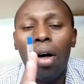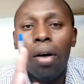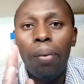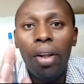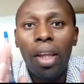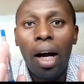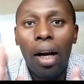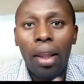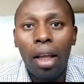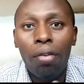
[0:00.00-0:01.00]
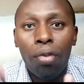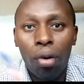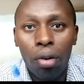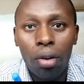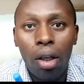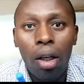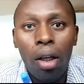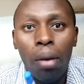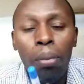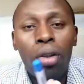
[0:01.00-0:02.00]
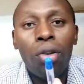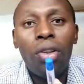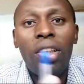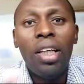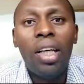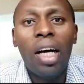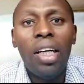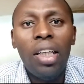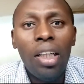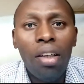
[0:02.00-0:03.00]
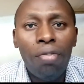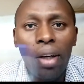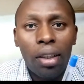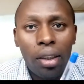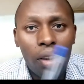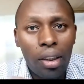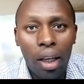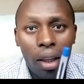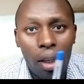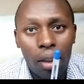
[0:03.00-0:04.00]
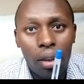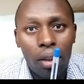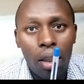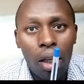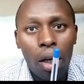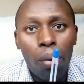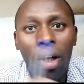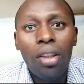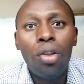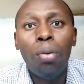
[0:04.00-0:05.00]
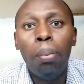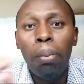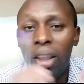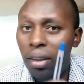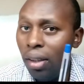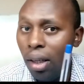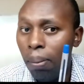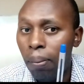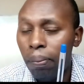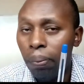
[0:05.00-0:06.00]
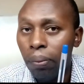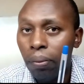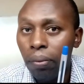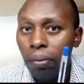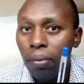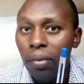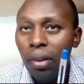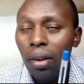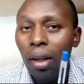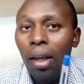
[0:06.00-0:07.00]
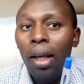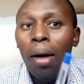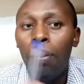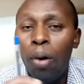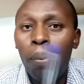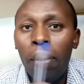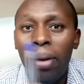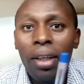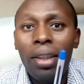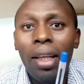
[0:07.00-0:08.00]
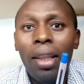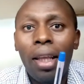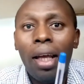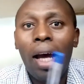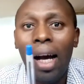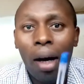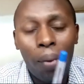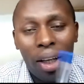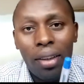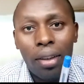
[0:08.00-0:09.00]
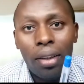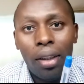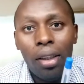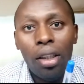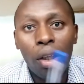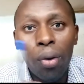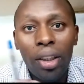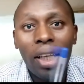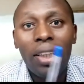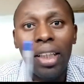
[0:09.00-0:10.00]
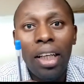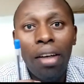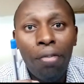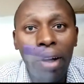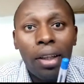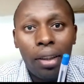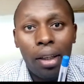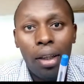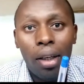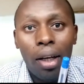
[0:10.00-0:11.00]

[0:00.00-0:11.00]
with another frog, because they can infect each other. Once you mix them, probability the younger ones, they'll get infected.